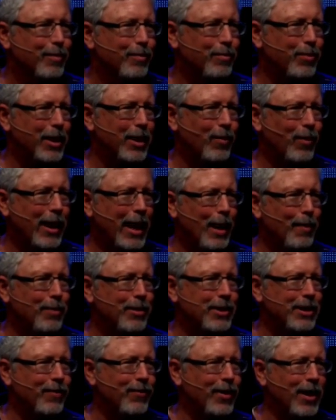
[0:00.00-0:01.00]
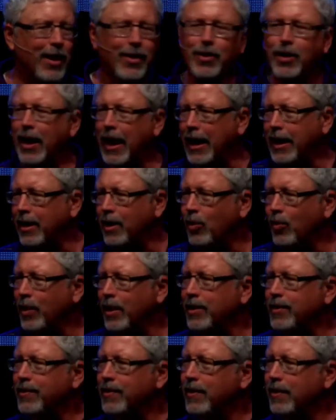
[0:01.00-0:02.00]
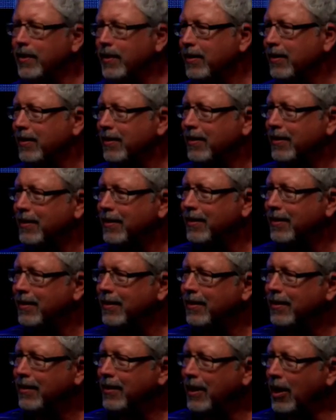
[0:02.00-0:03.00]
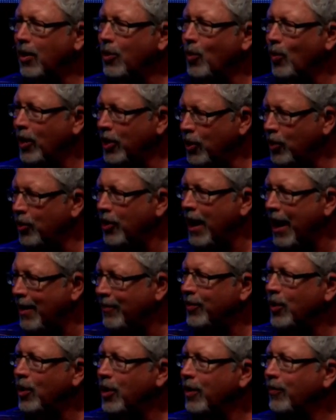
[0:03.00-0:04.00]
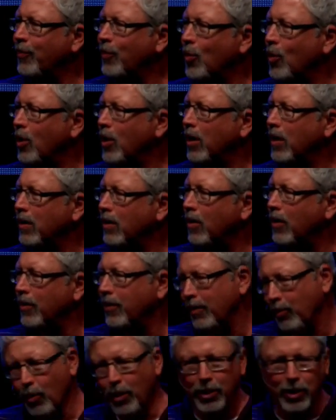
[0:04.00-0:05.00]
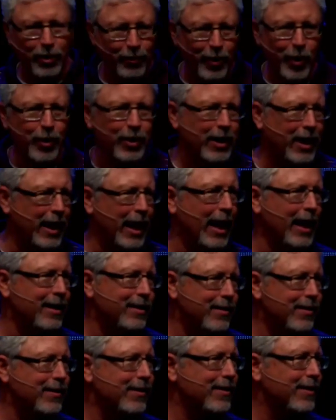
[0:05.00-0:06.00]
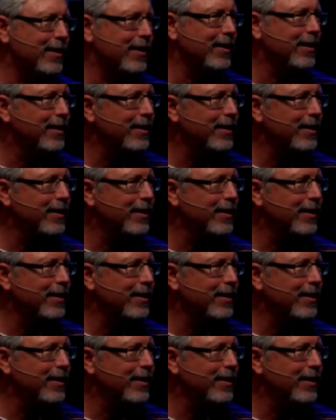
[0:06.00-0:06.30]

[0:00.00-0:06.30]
But what happens if the other candidate wins? you know, the one you're not voting for or the one you're voting against,